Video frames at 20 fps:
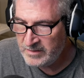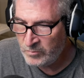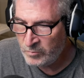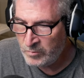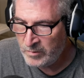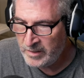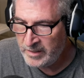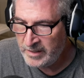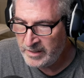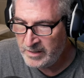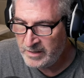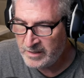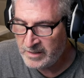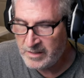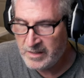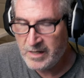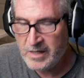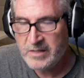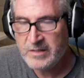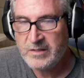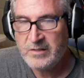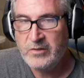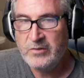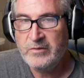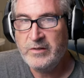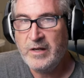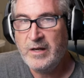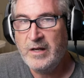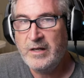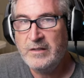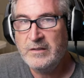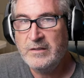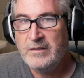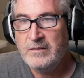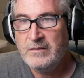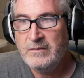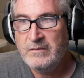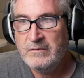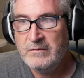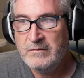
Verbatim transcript: one in the Costco dogs.